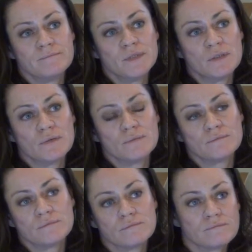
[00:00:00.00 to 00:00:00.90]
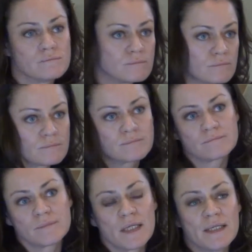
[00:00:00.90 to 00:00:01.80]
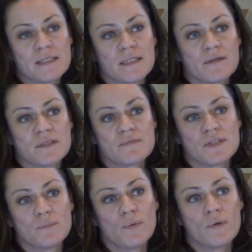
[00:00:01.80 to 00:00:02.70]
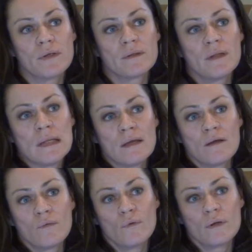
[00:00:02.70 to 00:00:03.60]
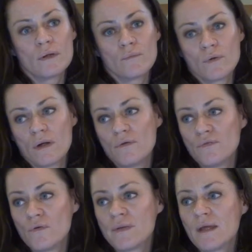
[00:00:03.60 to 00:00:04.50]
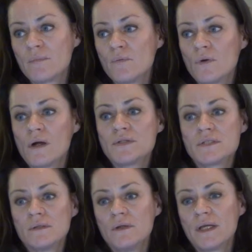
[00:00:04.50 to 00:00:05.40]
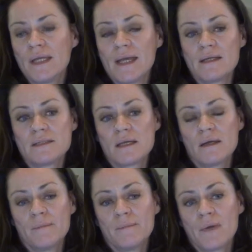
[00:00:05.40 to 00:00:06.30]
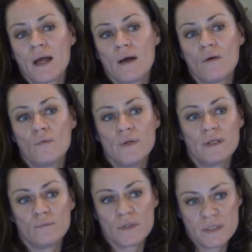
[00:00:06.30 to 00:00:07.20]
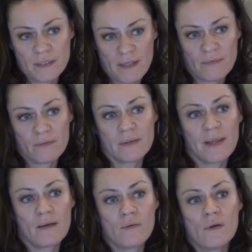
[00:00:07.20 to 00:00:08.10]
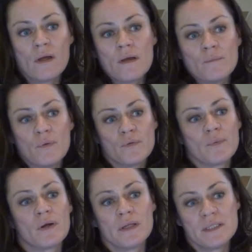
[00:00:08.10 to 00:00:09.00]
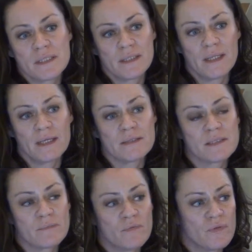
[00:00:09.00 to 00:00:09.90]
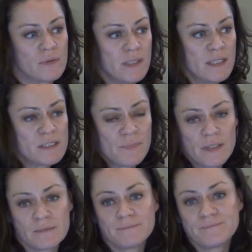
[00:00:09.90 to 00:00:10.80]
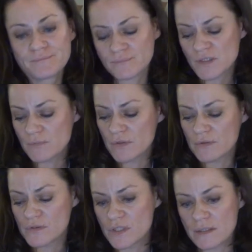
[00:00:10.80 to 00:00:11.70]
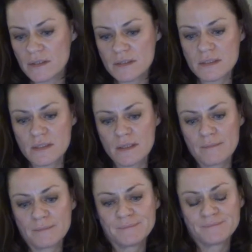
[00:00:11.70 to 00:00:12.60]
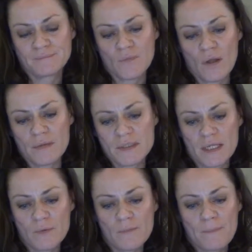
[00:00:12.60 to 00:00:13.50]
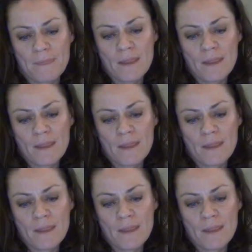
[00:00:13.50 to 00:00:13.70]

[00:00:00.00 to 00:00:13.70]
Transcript: you know, I guess letters of support, we're all for that, but we're also looking at how we can work together and how both parties can get some of their needs met, some of their agendas on the table.